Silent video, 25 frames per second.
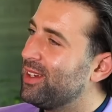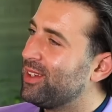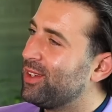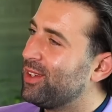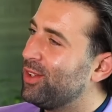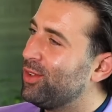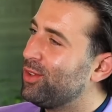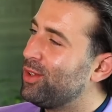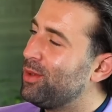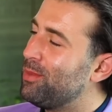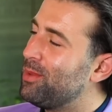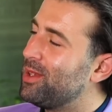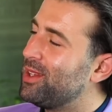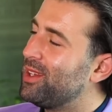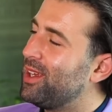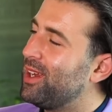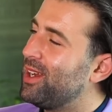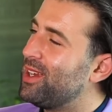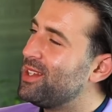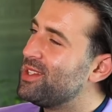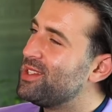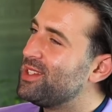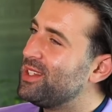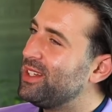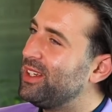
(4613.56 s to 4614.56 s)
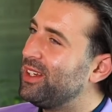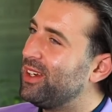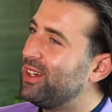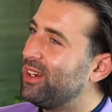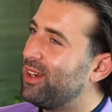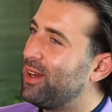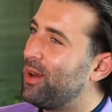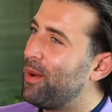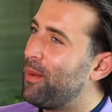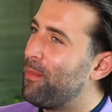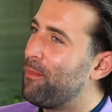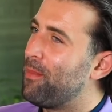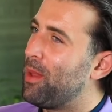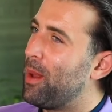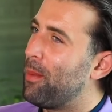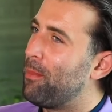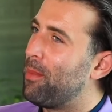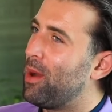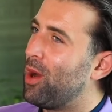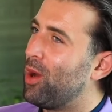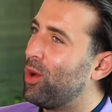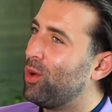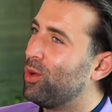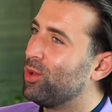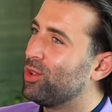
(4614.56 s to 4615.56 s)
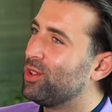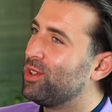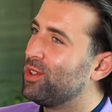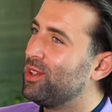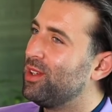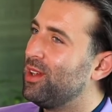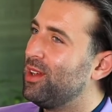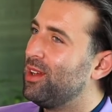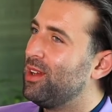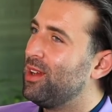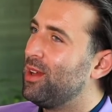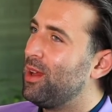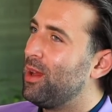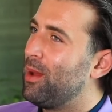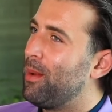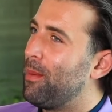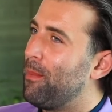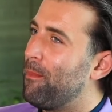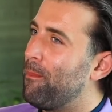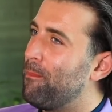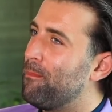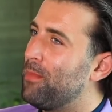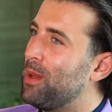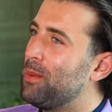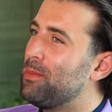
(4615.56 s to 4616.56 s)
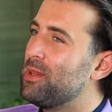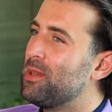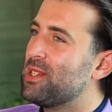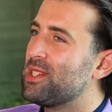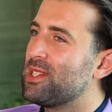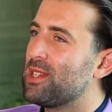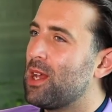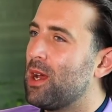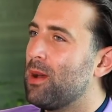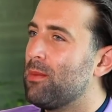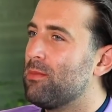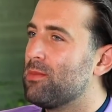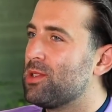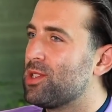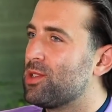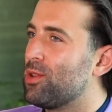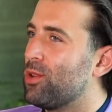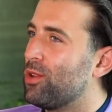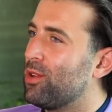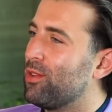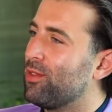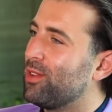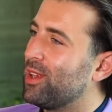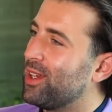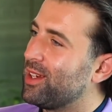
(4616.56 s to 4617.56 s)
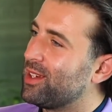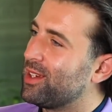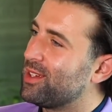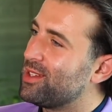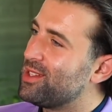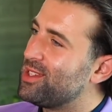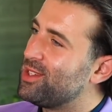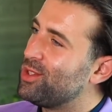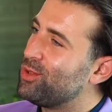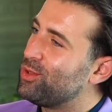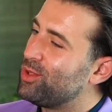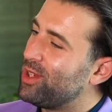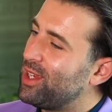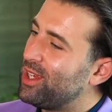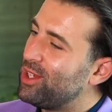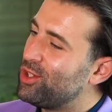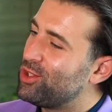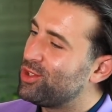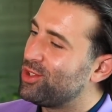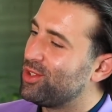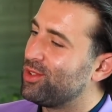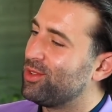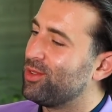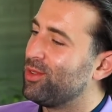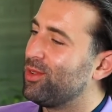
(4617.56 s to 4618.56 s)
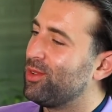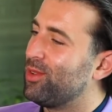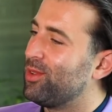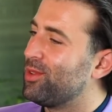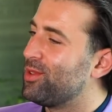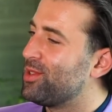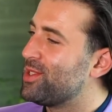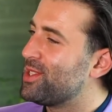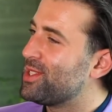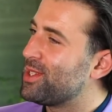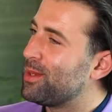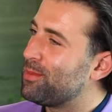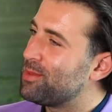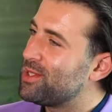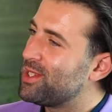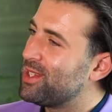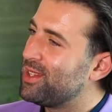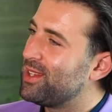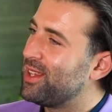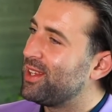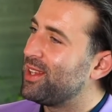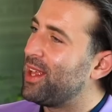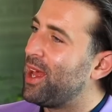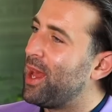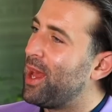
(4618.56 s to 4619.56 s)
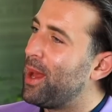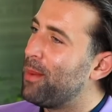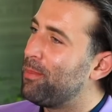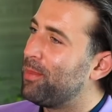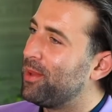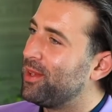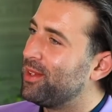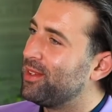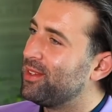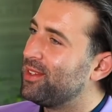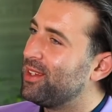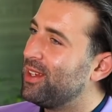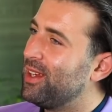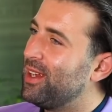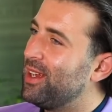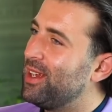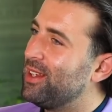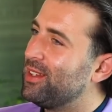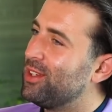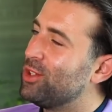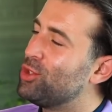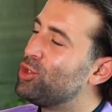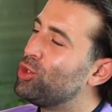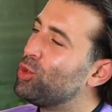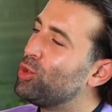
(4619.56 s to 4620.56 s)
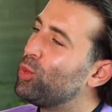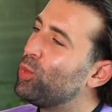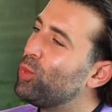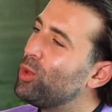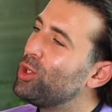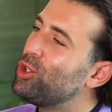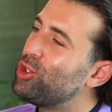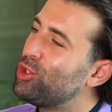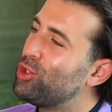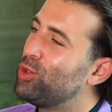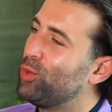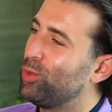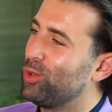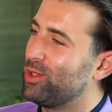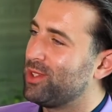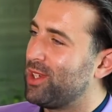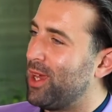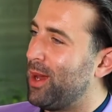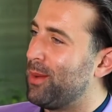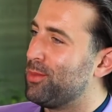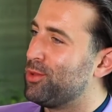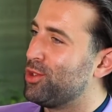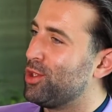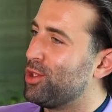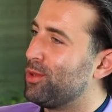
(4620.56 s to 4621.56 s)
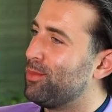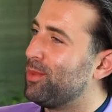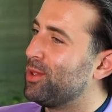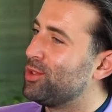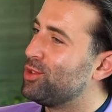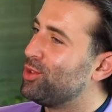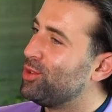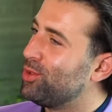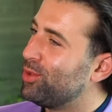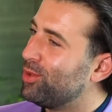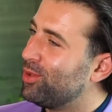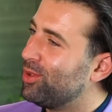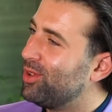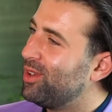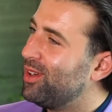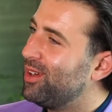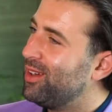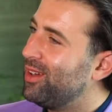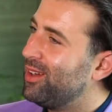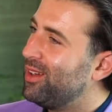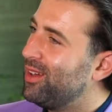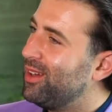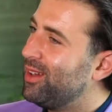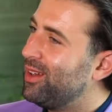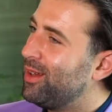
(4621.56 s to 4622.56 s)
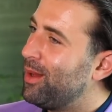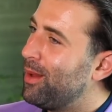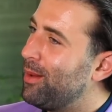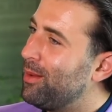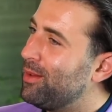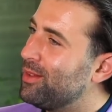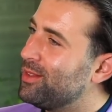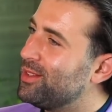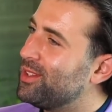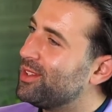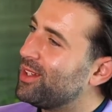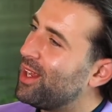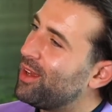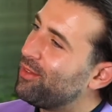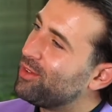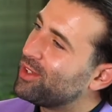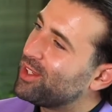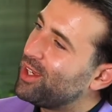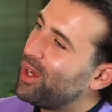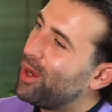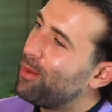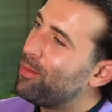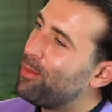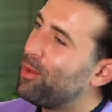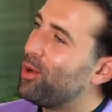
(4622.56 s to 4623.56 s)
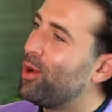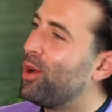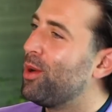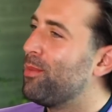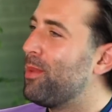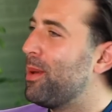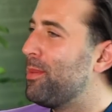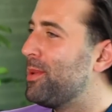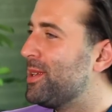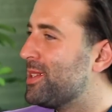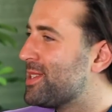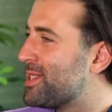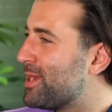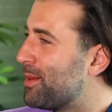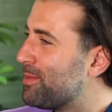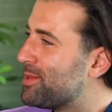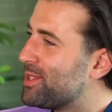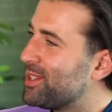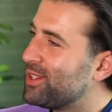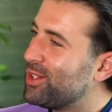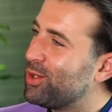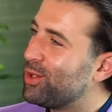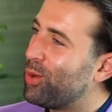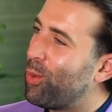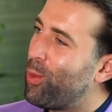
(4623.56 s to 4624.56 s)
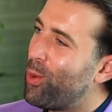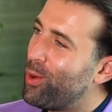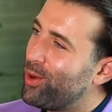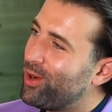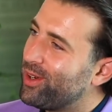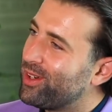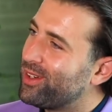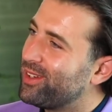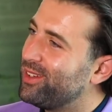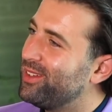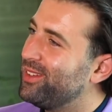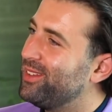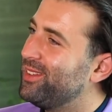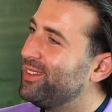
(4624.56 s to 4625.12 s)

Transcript: can you give me the idea about maybe some sort of like situation or something that happened that you wish you would capture, but you didn't have a camera, or maybe something didn't work?